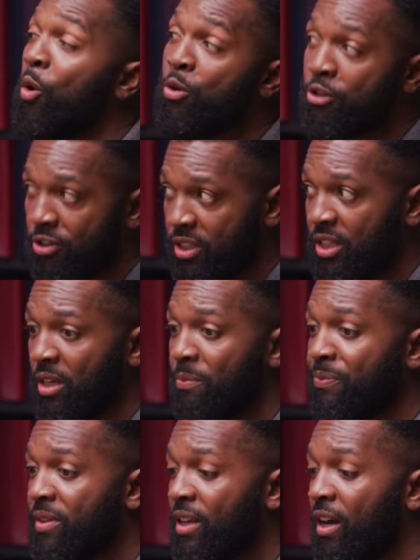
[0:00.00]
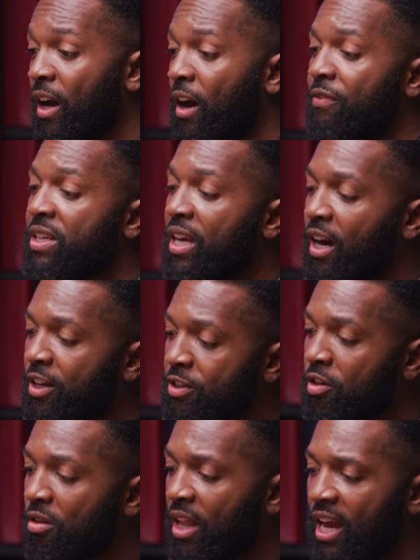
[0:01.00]
ownership of the
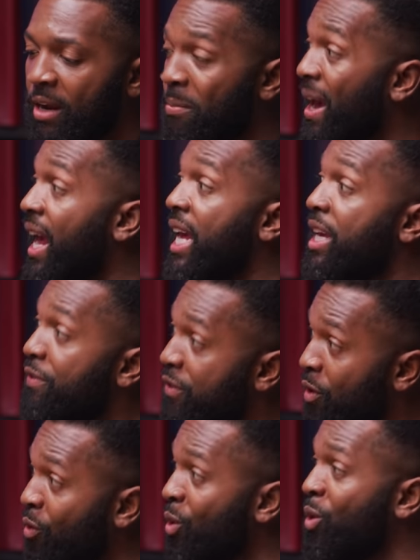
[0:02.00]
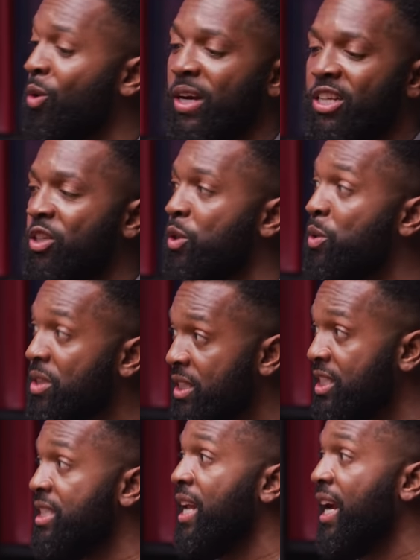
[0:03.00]
underlying behavioral and
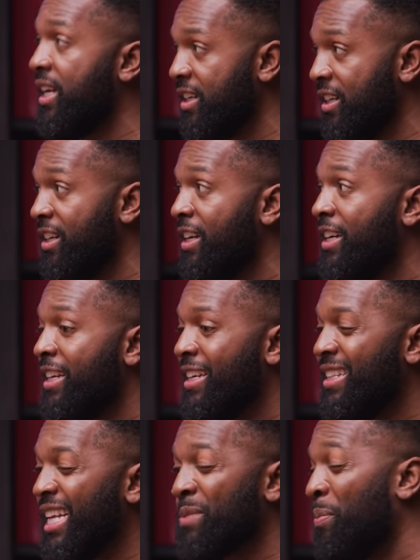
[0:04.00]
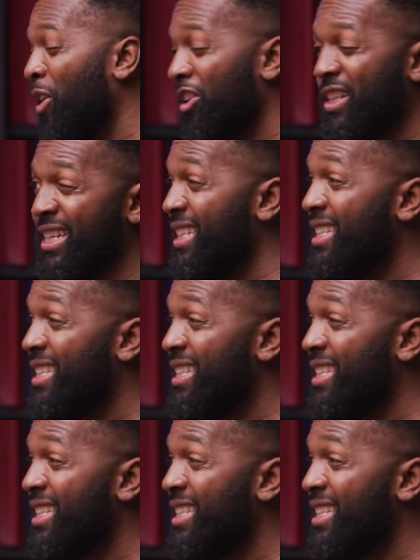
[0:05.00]
usage data that's part of the